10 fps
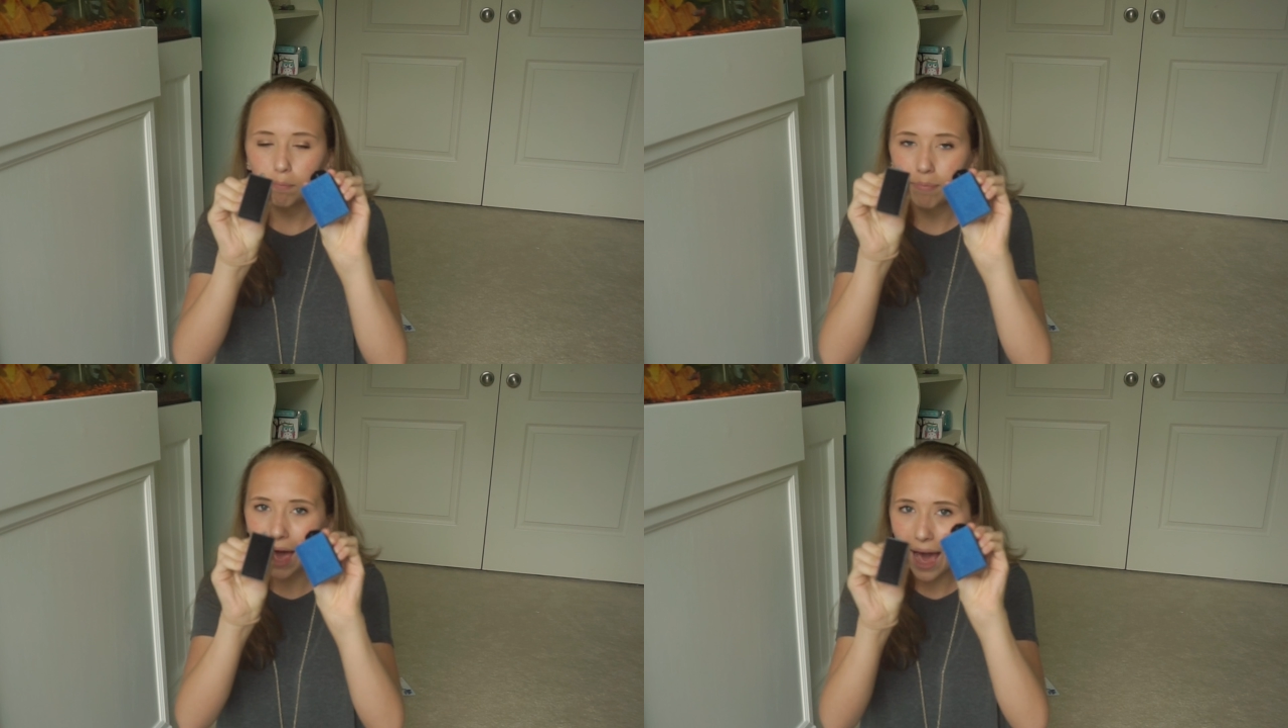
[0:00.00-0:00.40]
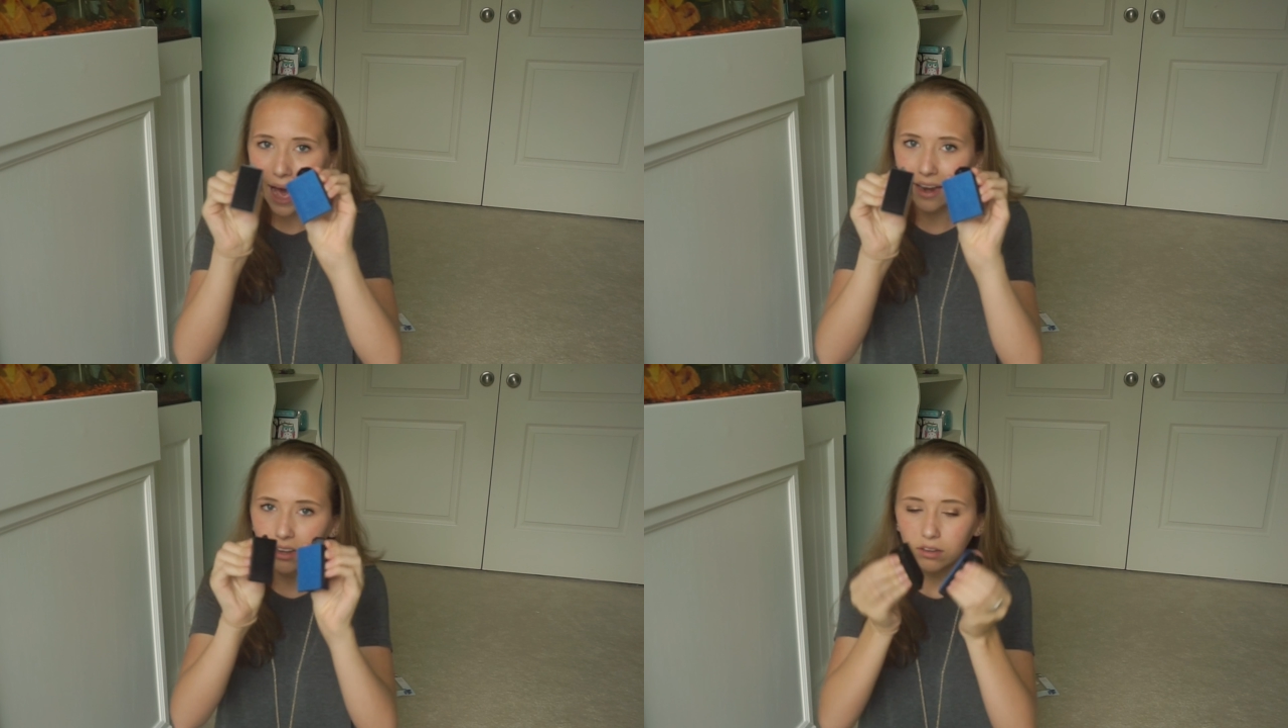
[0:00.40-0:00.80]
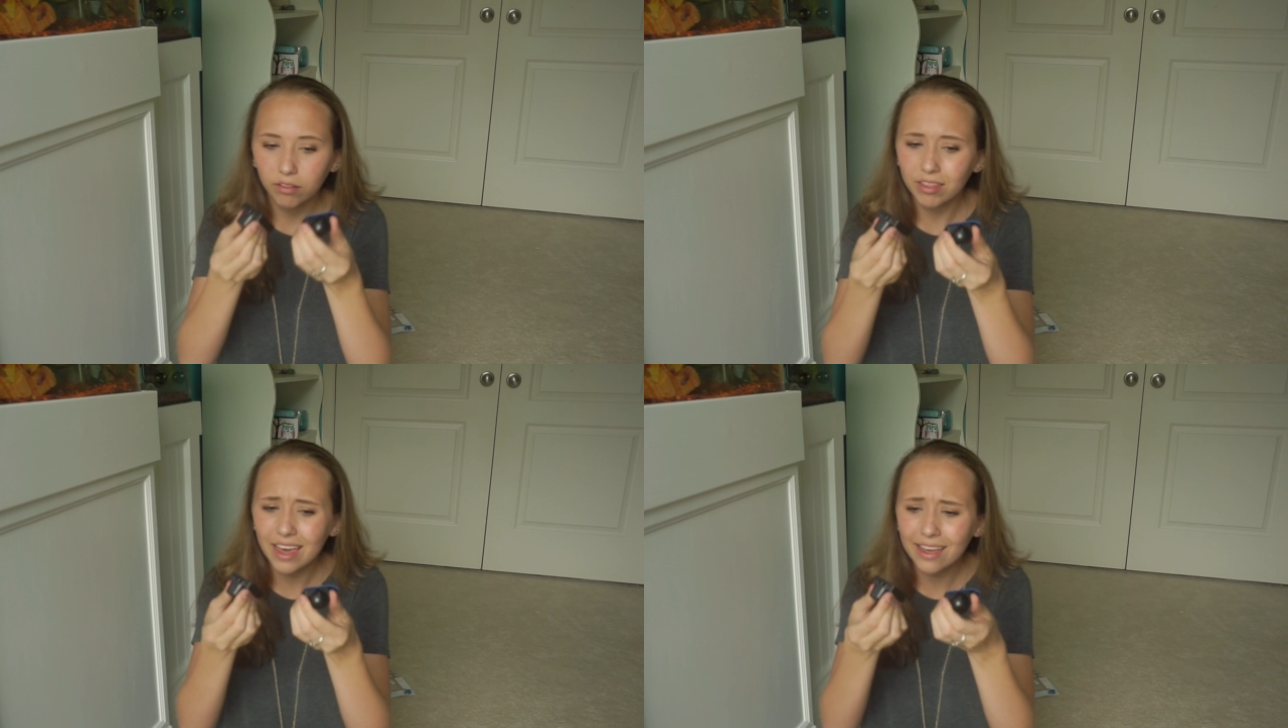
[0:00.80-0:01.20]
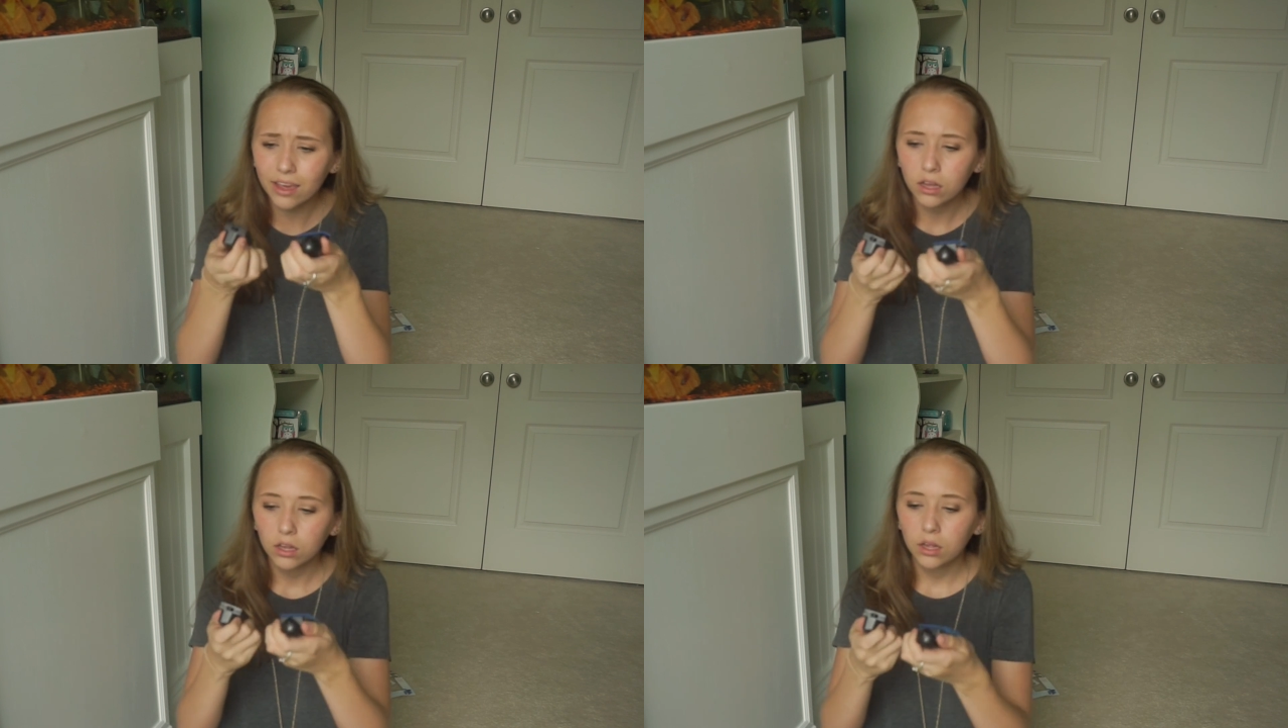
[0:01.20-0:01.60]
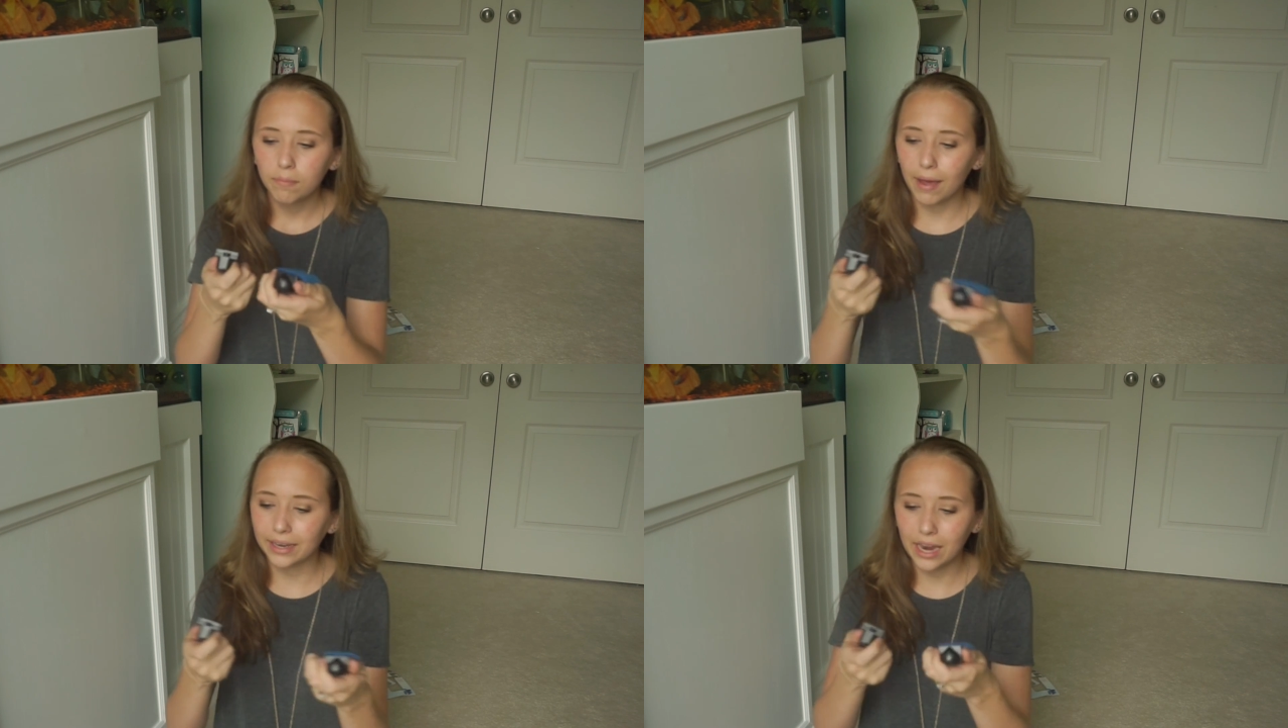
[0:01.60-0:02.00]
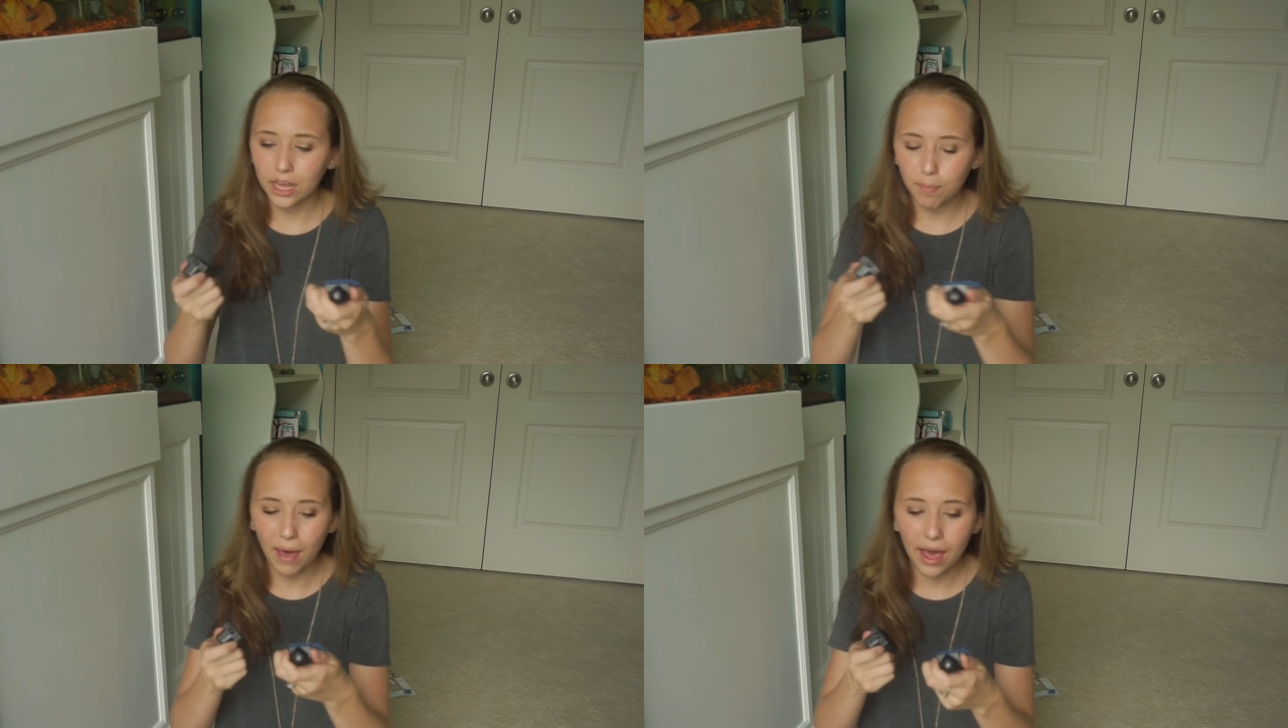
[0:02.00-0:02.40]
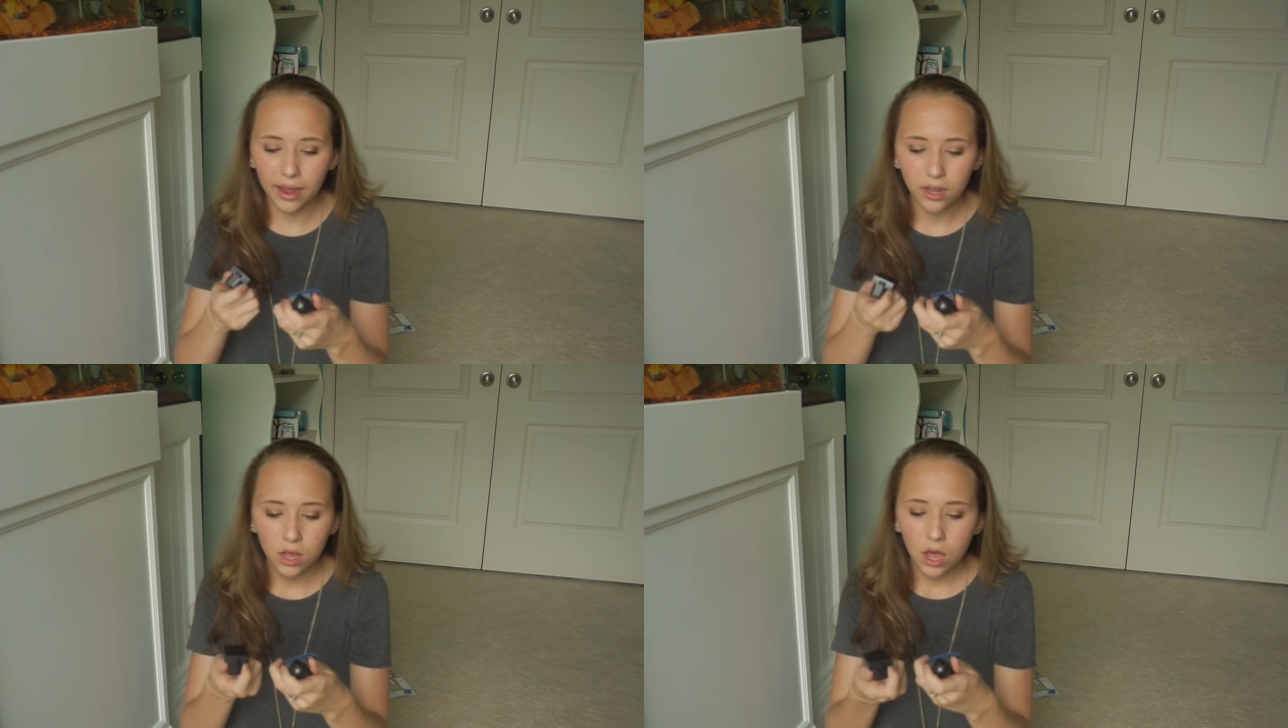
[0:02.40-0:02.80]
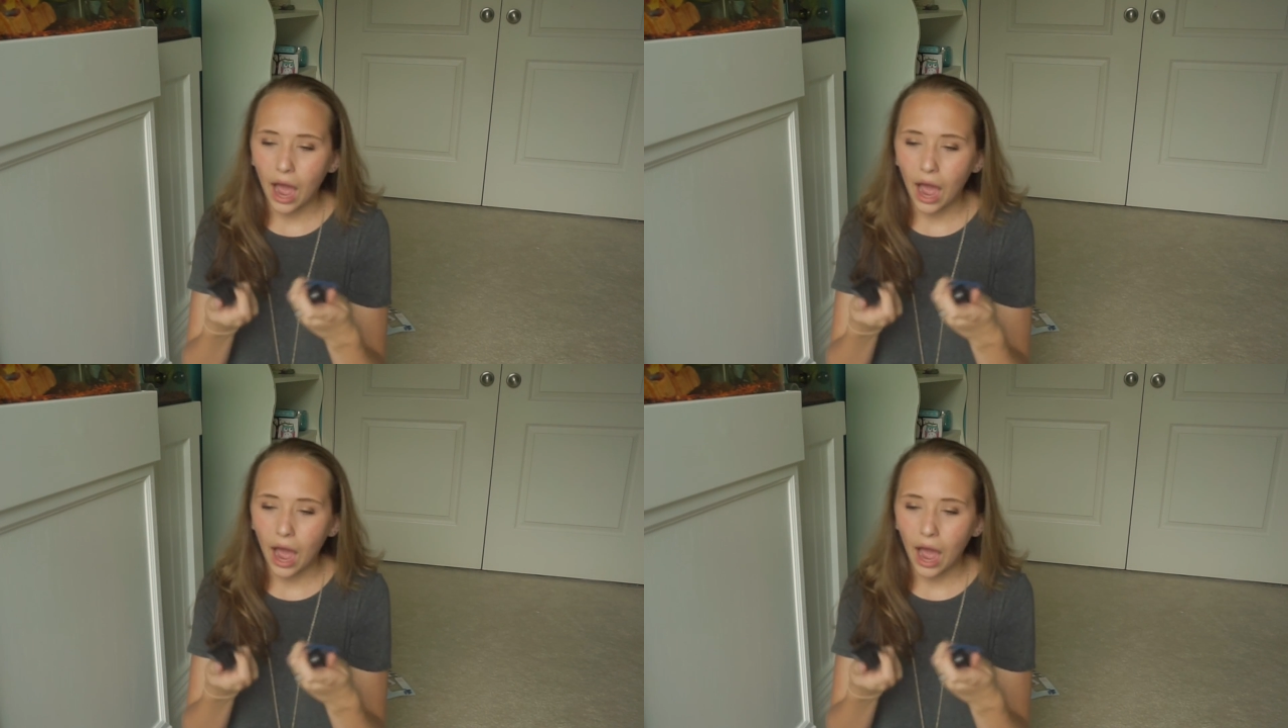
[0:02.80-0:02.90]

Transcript: pad thing, magnetic pad.